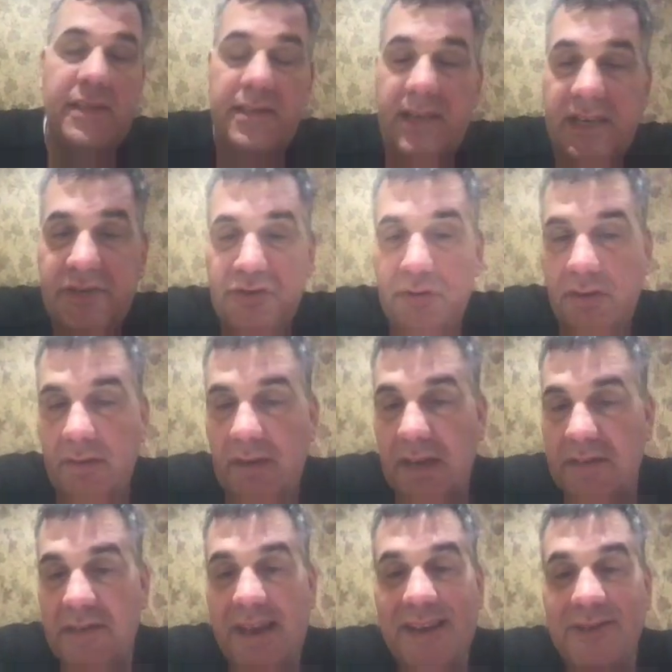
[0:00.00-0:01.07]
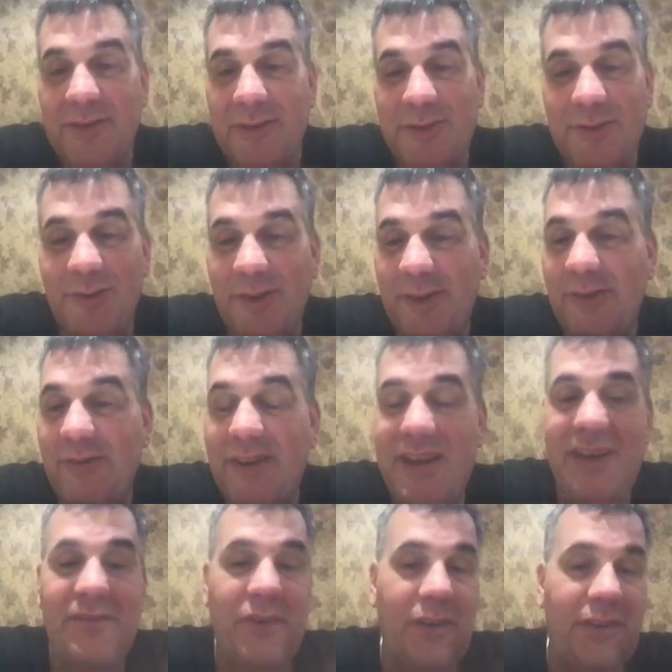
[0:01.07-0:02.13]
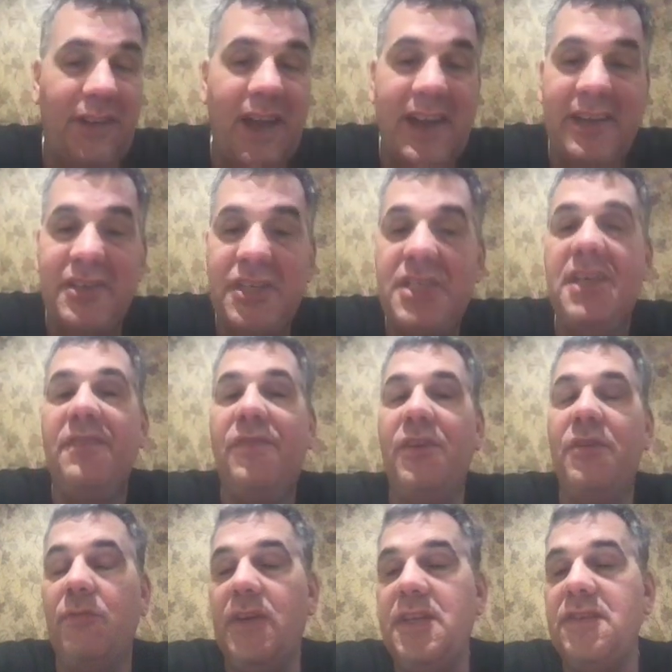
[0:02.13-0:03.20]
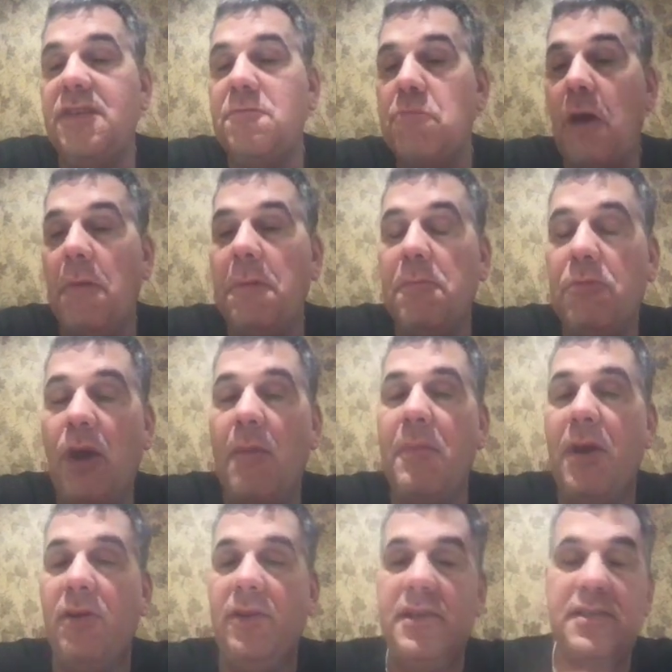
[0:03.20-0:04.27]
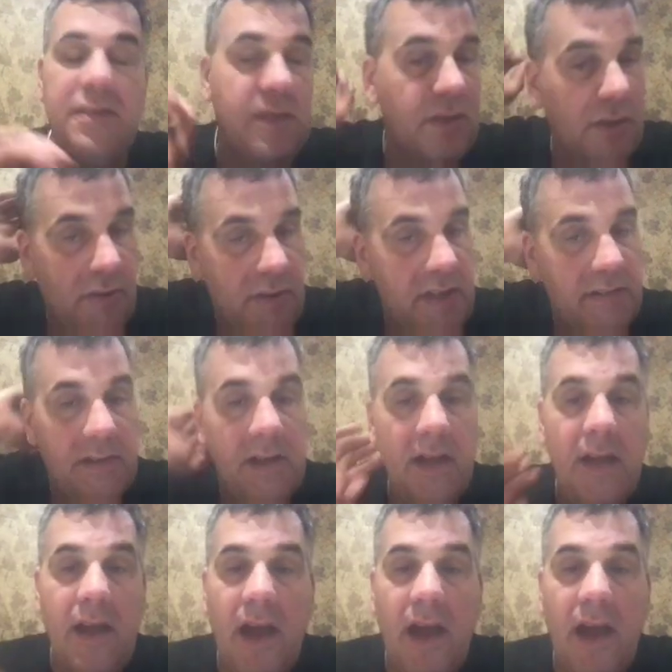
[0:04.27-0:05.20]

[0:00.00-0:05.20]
States sanctions North Korea for a lot of different reasons, probably primarily security